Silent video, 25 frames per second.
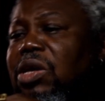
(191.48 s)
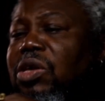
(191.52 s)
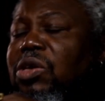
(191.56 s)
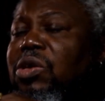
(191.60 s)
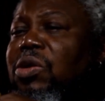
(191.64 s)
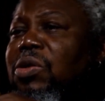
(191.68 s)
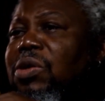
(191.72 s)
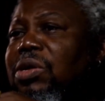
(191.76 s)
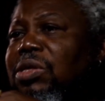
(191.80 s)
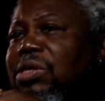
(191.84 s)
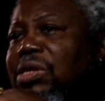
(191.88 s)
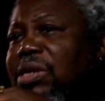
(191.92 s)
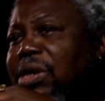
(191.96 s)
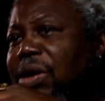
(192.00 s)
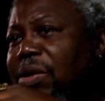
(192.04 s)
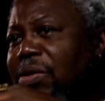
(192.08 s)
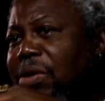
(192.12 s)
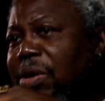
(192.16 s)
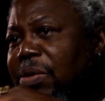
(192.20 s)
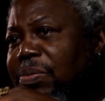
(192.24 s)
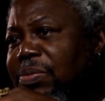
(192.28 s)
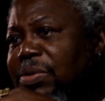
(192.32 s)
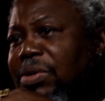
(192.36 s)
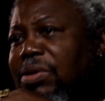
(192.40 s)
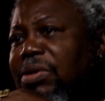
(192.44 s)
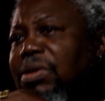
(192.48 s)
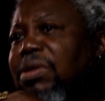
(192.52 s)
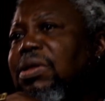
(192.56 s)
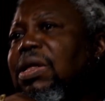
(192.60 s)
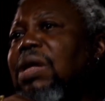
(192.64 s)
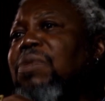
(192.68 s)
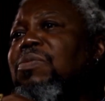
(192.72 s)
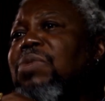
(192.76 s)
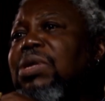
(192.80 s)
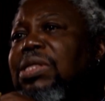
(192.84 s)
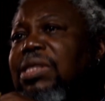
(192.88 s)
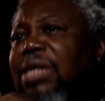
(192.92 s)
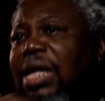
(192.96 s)
you interrupt
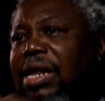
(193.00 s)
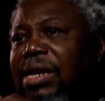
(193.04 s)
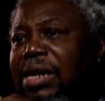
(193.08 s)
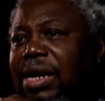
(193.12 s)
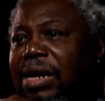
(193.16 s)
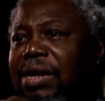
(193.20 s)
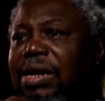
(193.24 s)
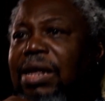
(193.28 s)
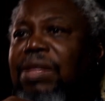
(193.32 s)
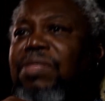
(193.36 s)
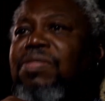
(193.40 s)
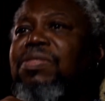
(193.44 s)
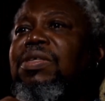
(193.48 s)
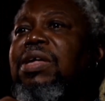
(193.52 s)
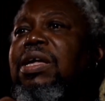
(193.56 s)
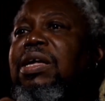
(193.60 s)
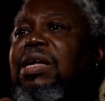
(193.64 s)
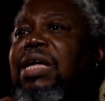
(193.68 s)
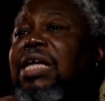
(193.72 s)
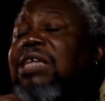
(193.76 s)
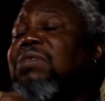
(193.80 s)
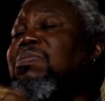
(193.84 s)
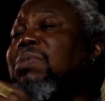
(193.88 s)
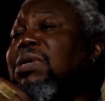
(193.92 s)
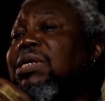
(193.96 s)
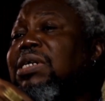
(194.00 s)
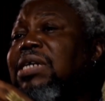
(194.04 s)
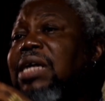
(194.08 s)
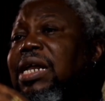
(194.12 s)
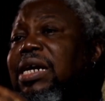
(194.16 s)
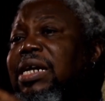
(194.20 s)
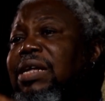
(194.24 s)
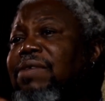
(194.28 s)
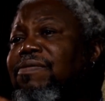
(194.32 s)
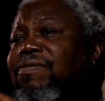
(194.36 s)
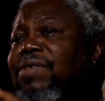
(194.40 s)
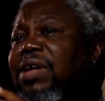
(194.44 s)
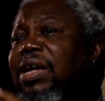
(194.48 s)
with another thing,
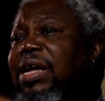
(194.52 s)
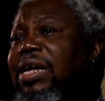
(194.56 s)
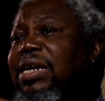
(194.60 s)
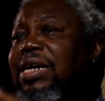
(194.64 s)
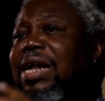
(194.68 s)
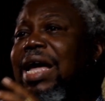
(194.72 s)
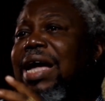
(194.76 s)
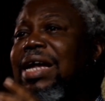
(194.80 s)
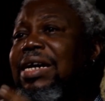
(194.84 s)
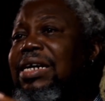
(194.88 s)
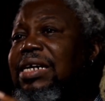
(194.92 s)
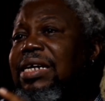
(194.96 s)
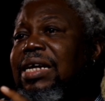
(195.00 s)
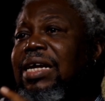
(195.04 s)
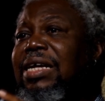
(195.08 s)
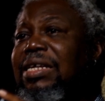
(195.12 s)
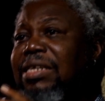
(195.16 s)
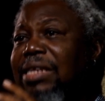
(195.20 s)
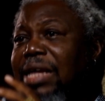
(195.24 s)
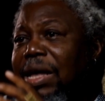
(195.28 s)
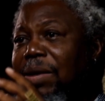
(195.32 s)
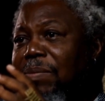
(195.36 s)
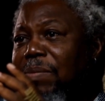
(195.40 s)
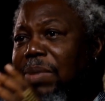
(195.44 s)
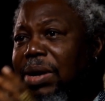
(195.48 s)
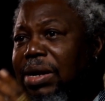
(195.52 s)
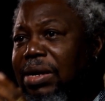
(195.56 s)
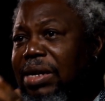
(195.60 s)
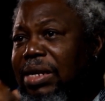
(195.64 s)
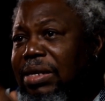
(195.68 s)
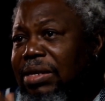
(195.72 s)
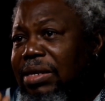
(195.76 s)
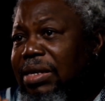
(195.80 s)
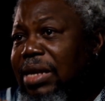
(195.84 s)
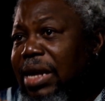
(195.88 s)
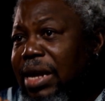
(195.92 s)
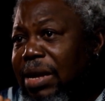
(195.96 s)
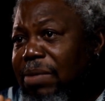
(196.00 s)
especially if the ideas are about the
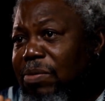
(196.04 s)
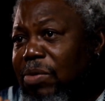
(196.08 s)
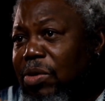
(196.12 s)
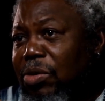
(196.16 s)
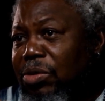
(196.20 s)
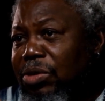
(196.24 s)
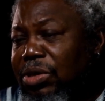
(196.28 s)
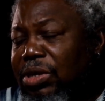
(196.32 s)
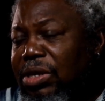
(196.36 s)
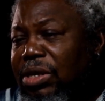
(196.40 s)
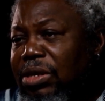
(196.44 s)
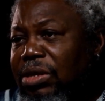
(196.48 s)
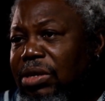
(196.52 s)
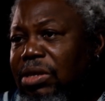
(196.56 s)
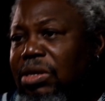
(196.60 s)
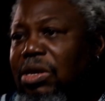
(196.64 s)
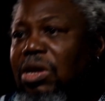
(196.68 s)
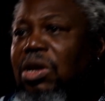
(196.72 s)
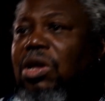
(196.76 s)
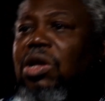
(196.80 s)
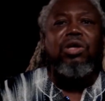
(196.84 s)
same notions.